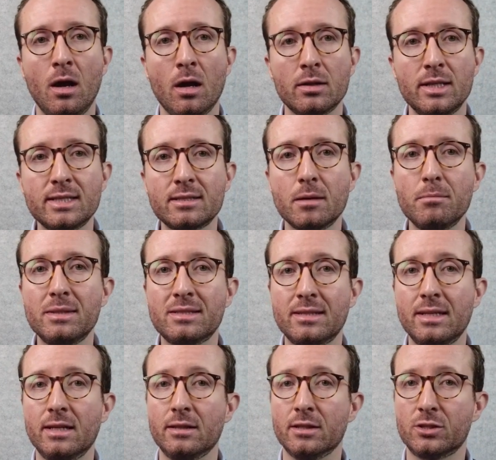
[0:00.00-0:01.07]
This can be seen
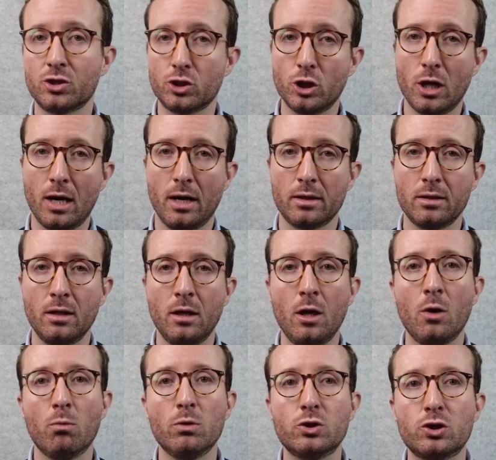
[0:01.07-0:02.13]
in this chart,
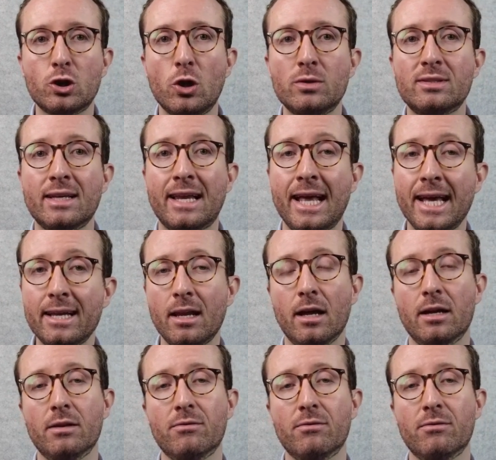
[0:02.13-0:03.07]
which shows that headline